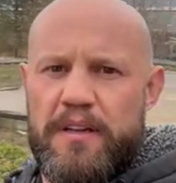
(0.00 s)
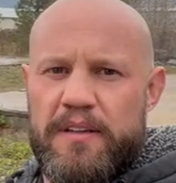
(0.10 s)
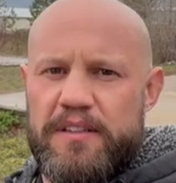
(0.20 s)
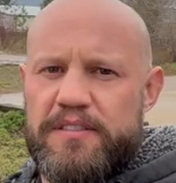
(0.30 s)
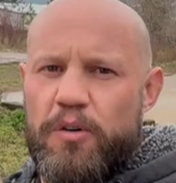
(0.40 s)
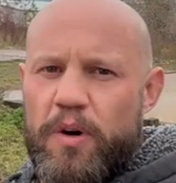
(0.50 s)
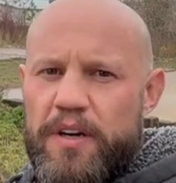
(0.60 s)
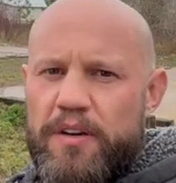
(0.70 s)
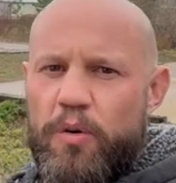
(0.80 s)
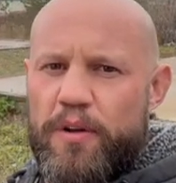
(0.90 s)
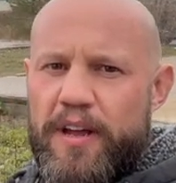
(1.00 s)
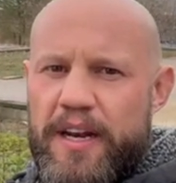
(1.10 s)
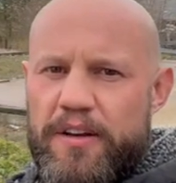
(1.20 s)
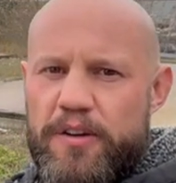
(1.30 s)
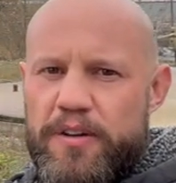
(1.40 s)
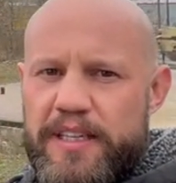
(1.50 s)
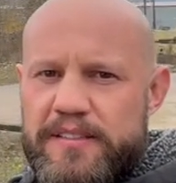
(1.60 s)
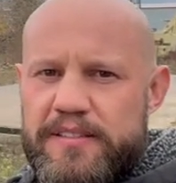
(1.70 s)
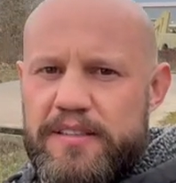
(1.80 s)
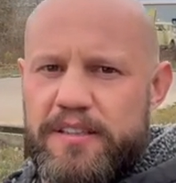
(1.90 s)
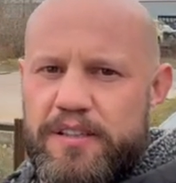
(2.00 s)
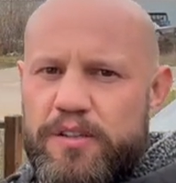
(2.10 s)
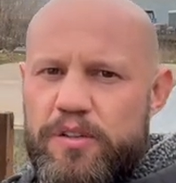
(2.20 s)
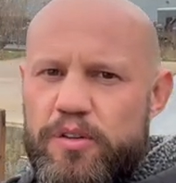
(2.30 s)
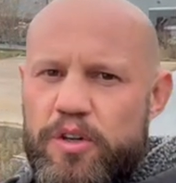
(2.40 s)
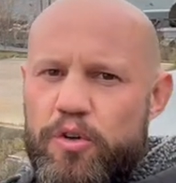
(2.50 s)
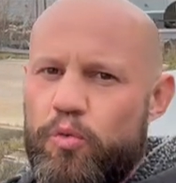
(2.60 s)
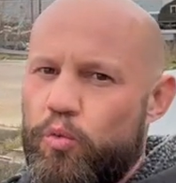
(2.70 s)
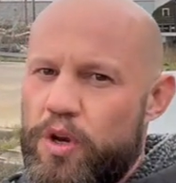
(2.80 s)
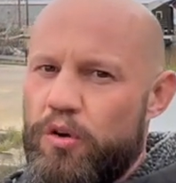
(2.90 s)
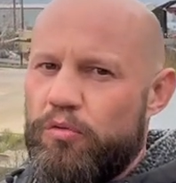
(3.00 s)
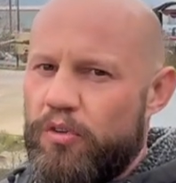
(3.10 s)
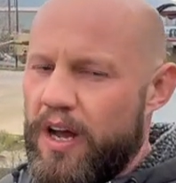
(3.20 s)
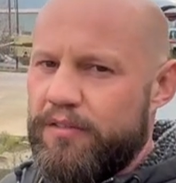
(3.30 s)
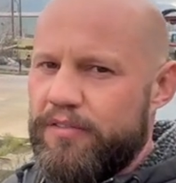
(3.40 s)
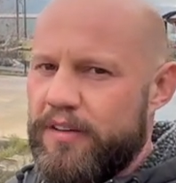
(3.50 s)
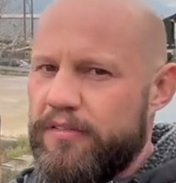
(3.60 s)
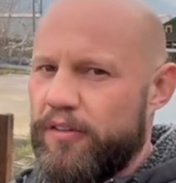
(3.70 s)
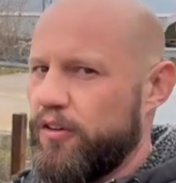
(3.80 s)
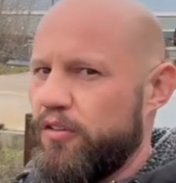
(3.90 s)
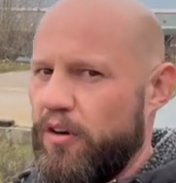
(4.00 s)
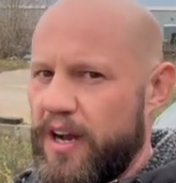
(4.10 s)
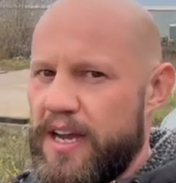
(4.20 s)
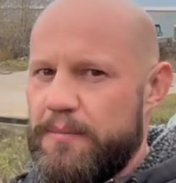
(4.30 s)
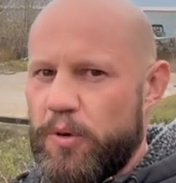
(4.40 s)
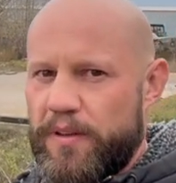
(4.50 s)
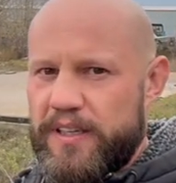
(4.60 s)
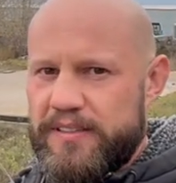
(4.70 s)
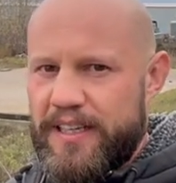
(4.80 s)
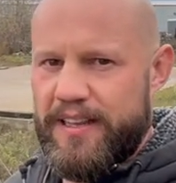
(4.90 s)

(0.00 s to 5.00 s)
There's nowhere in North Idaho that's real rough for crime or things like